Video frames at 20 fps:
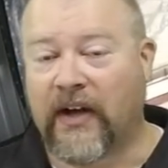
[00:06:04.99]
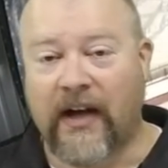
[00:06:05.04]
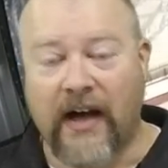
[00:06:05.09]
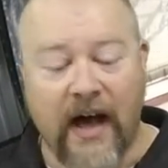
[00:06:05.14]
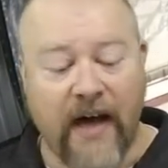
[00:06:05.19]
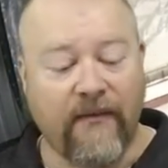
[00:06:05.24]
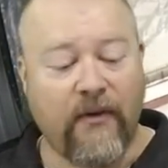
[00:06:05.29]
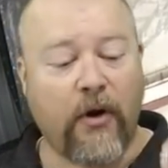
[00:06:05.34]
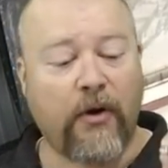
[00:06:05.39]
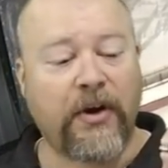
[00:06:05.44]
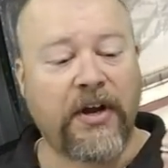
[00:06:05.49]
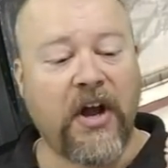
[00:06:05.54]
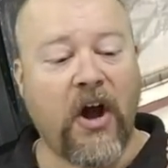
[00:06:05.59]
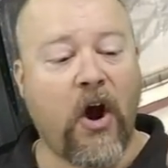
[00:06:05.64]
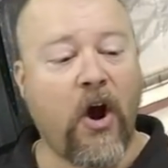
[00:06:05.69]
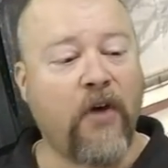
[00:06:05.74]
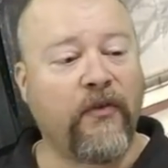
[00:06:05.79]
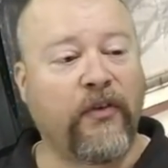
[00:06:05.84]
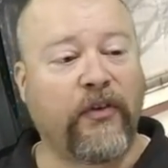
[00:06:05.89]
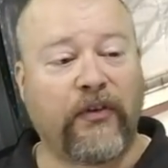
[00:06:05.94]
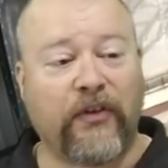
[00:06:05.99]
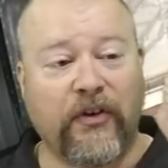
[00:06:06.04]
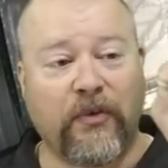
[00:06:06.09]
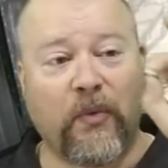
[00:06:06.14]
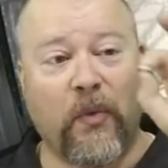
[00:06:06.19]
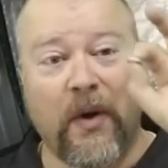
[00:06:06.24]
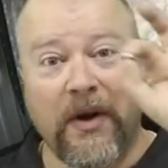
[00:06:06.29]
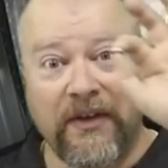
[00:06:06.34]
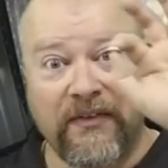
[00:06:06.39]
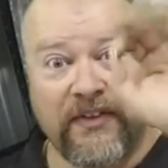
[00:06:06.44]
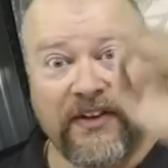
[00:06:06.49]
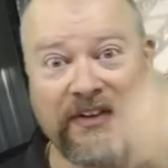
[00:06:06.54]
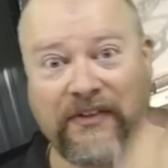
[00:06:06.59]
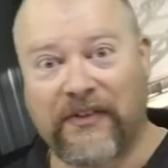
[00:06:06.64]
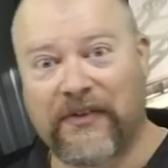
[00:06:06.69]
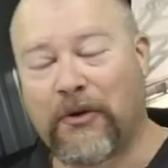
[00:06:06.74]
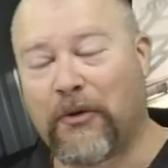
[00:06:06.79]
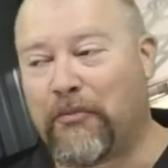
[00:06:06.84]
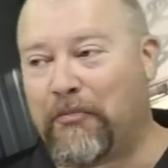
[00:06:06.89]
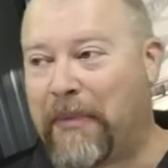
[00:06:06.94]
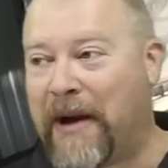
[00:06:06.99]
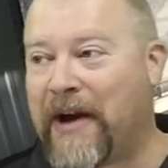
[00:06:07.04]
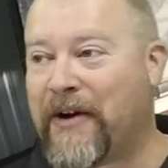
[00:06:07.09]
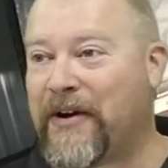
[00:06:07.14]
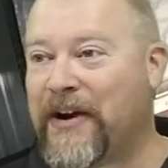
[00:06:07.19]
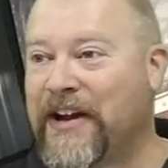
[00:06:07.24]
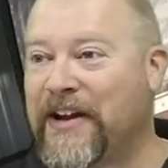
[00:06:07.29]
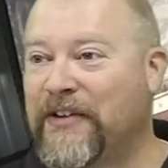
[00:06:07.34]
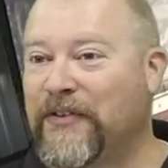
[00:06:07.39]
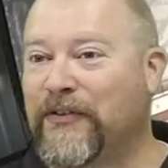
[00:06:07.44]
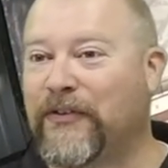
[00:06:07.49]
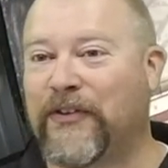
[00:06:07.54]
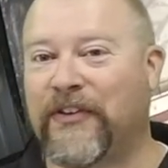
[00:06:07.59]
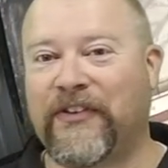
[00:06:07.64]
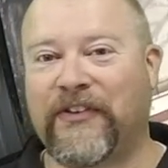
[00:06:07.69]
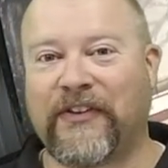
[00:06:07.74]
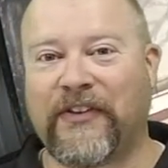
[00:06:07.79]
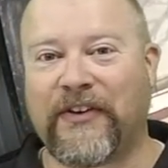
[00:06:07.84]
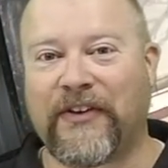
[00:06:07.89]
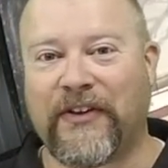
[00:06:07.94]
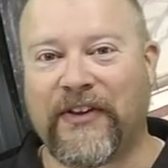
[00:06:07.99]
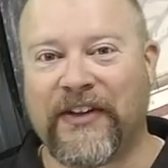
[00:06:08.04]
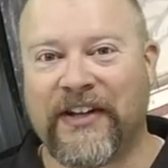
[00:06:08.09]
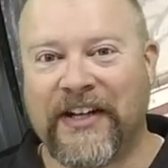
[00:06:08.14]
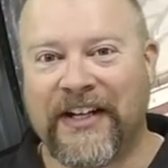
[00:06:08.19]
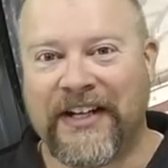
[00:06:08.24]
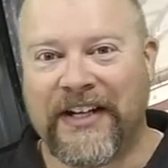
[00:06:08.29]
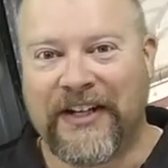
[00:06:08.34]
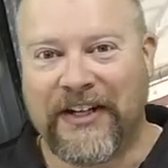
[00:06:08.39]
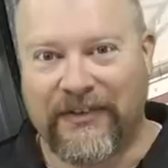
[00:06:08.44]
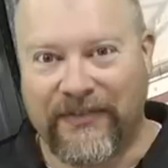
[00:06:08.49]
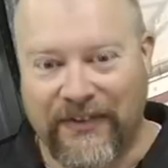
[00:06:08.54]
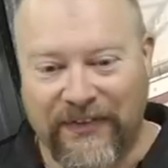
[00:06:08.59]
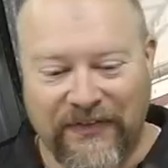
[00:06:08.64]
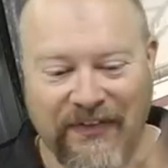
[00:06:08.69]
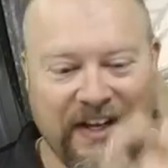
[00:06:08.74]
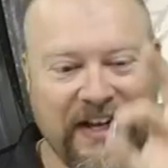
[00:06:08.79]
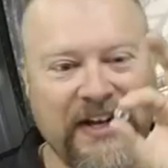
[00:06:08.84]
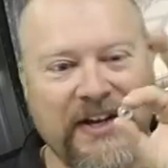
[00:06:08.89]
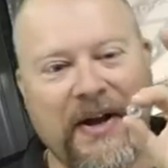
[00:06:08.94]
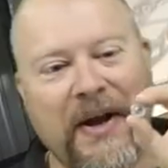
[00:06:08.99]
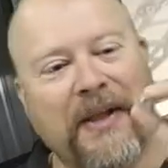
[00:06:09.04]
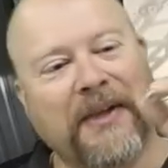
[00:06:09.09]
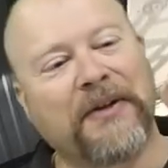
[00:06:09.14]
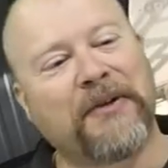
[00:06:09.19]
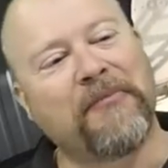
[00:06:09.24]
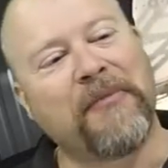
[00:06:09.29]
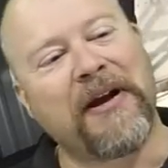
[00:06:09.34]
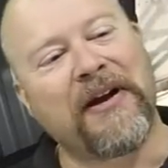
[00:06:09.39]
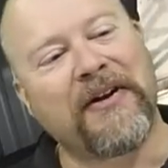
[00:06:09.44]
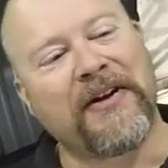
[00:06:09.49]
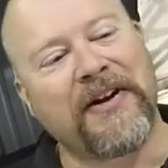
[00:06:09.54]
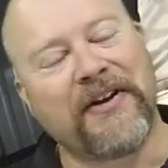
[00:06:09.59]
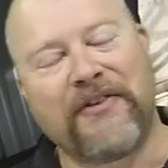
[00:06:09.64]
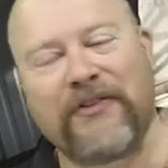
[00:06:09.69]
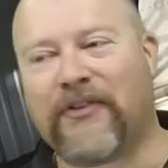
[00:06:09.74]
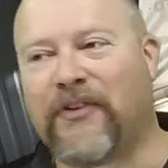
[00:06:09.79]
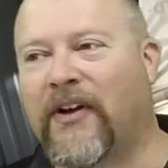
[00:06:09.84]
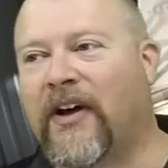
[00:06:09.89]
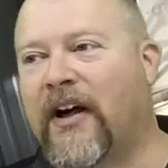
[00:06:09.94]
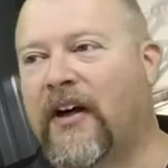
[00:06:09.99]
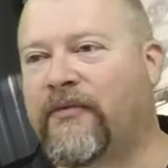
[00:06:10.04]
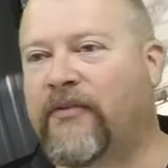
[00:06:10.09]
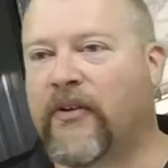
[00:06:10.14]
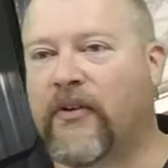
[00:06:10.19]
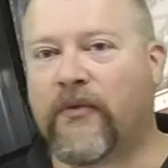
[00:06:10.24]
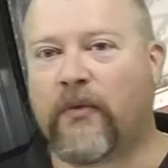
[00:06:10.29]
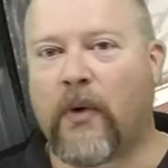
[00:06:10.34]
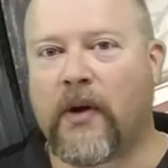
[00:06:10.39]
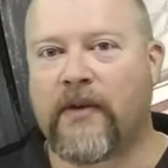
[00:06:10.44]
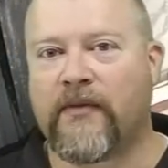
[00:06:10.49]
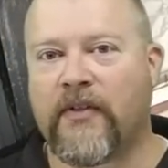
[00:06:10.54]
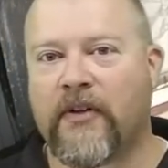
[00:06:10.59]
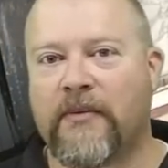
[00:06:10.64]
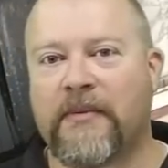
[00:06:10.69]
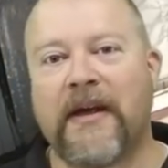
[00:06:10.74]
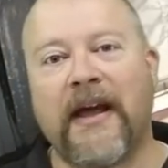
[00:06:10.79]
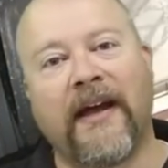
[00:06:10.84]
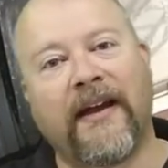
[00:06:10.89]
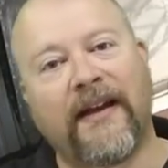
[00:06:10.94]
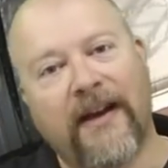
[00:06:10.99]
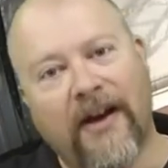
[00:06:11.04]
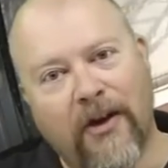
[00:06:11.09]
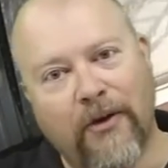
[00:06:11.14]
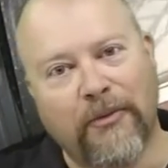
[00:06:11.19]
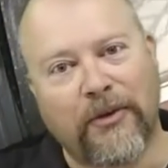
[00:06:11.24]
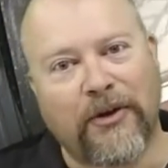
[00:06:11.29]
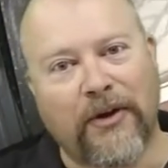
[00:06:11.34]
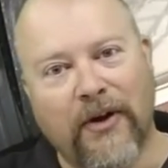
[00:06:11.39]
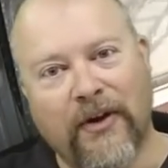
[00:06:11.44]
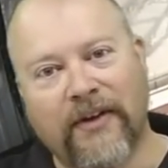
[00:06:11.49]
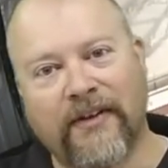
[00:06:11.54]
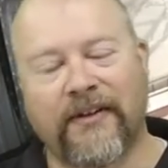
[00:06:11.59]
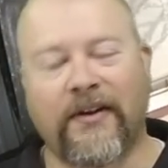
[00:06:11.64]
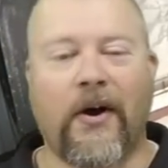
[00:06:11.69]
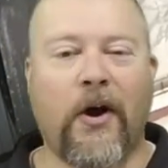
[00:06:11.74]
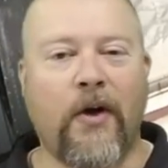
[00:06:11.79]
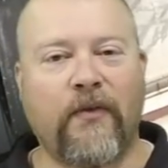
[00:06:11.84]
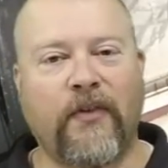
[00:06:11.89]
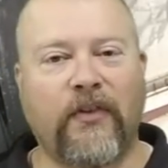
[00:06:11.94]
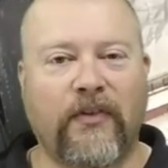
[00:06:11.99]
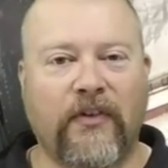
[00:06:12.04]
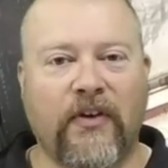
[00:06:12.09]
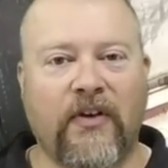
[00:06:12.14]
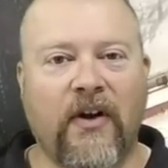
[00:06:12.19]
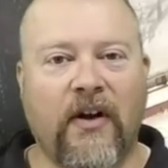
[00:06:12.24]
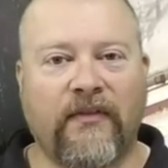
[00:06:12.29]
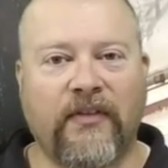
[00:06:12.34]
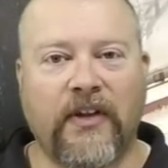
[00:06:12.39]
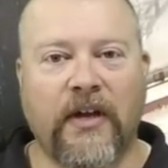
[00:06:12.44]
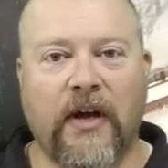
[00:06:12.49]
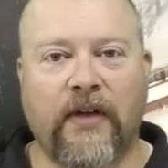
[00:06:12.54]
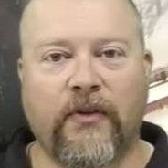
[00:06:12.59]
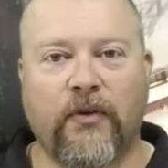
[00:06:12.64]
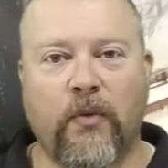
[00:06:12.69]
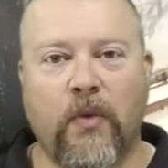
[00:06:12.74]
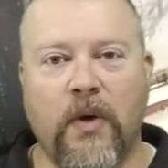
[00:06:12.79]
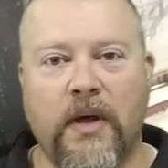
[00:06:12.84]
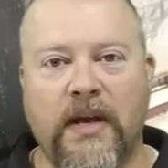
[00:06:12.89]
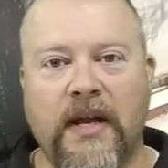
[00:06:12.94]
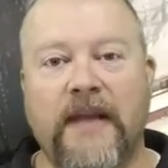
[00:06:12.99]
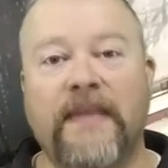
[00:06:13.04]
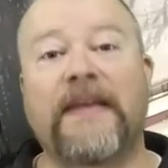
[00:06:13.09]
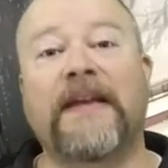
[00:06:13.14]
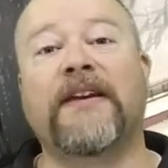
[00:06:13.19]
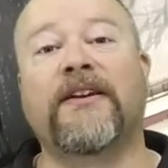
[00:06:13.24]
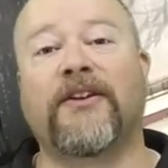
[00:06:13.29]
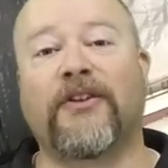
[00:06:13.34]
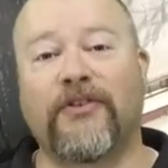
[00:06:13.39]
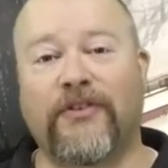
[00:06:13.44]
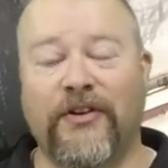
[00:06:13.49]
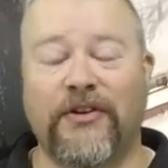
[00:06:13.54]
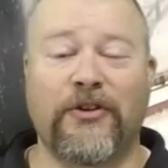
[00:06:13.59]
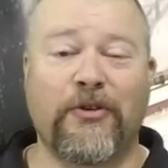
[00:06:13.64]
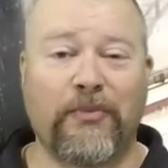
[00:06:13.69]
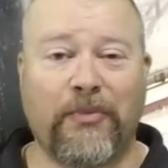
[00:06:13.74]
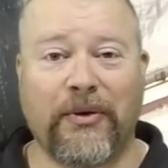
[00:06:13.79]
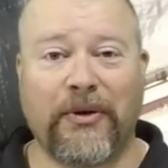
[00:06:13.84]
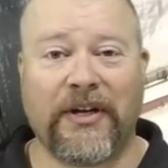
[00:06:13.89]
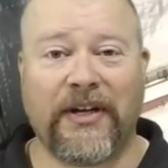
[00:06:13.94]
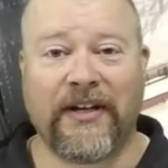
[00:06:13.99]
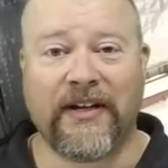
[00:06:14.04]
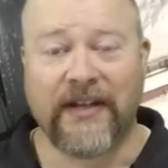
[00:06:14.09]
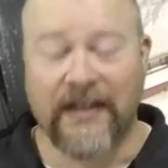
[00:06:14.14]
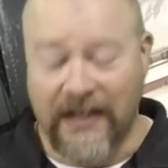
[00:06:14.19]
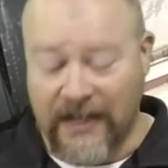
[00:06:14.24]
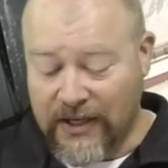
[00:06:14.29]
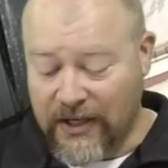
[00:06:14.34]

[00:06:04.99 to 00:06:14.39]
I've already harvested one of these little bearings, these little $15 bearings off of one of them, and now I'm going to harvest it off the other one and then continue putting